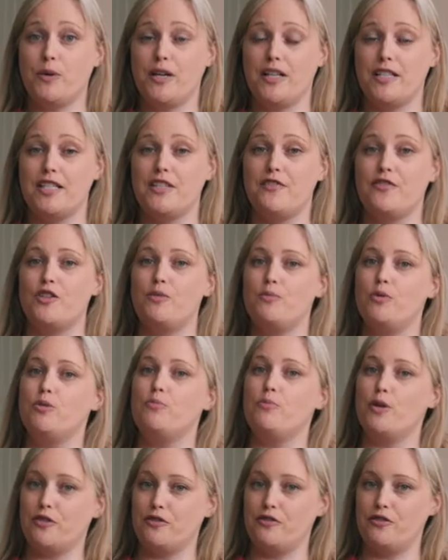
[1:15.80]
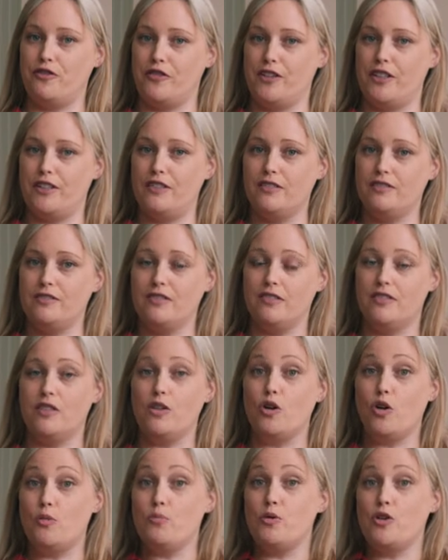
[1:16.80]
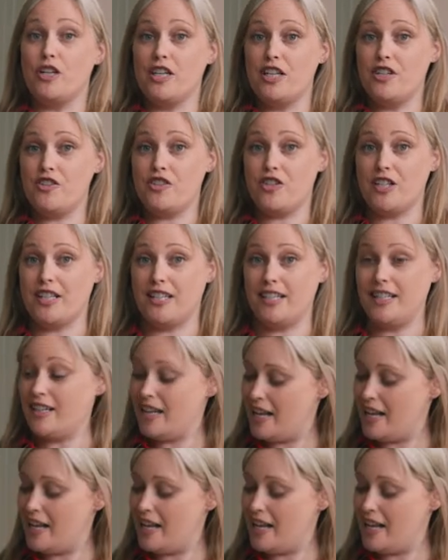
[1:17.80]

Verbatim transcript: ones for a more modern feel, or more intricate